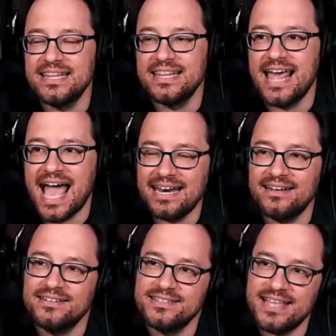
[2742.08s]
that
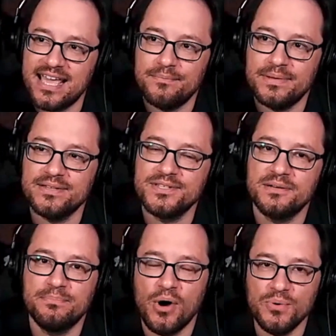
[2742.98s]
statement
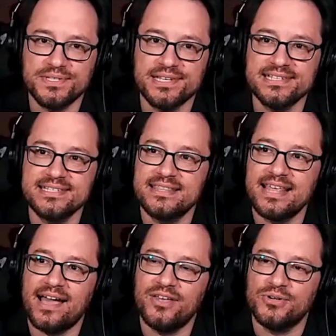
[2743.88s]
supposes
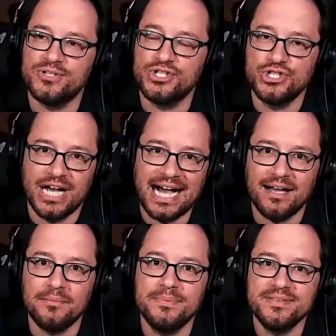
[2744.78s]
that your
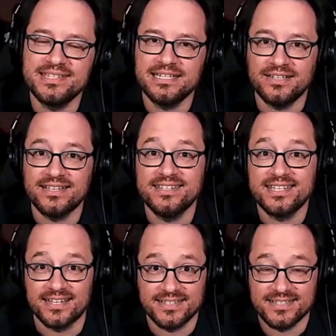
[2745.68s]
job still
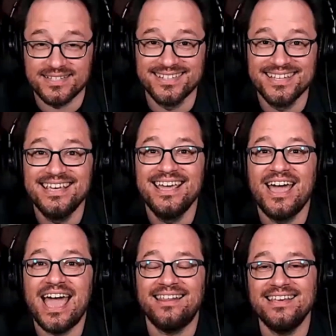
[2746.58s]
exists,
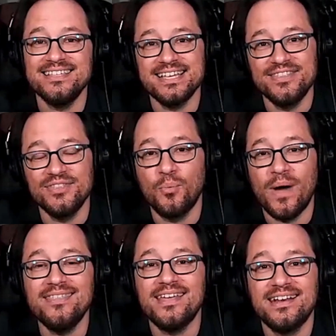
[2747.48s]
at least in the
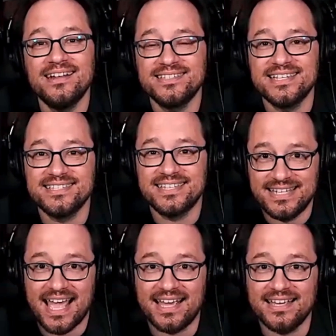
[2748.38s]
way that it exists
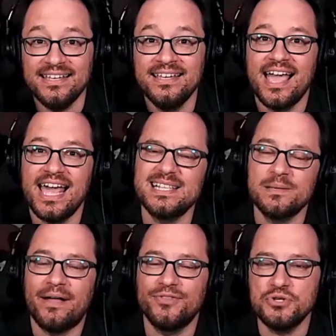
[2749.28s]
today. And it's
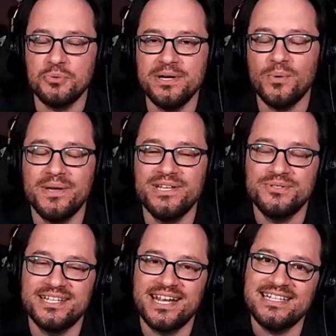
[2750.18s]
about doing what we do
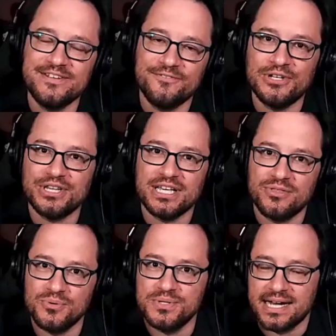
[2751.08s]
today differently
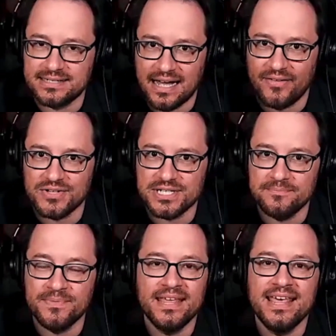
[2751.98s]
through
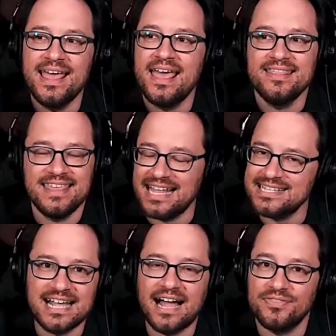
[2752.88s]
technology.
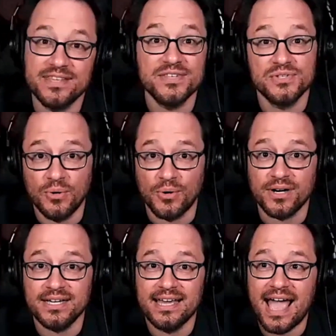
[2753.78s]
That's not this
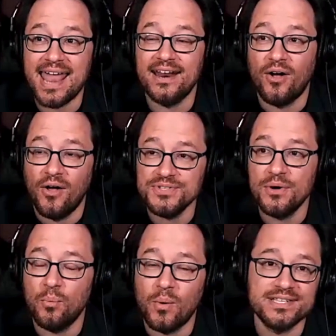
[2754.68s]
story. And it
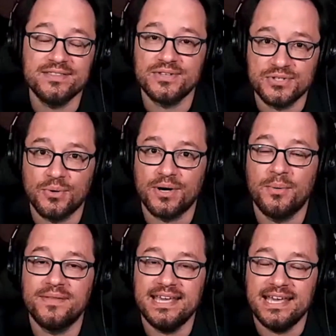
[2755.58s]
also wasn't the story
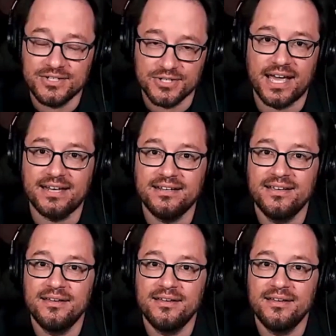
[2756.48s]
when the internet